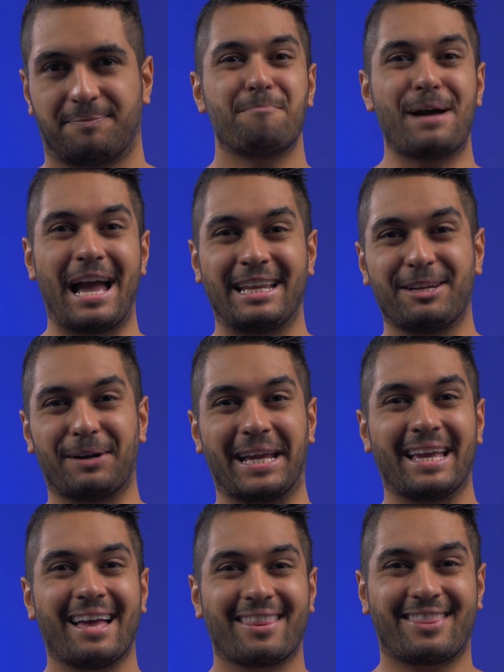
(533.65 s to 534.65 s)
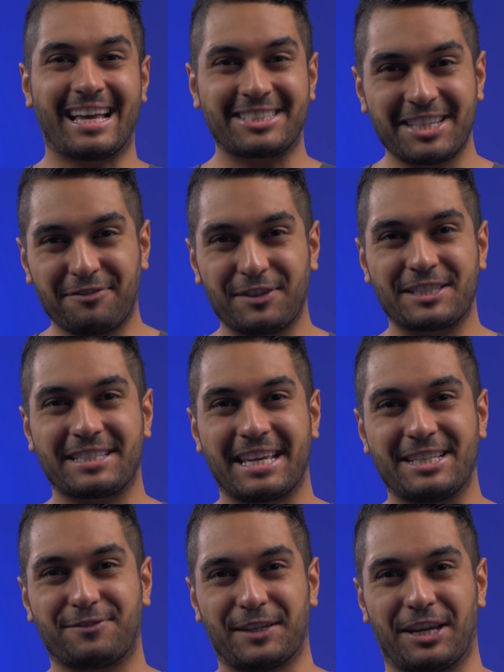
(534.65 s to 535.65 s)
But anyway, that's it for
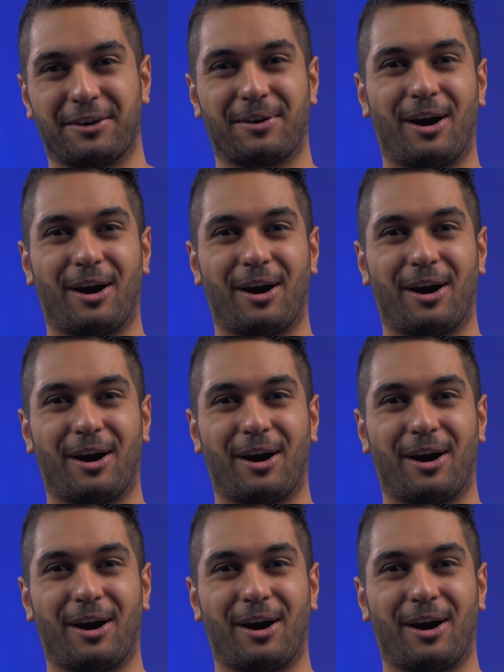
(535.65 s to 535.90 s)
today's video.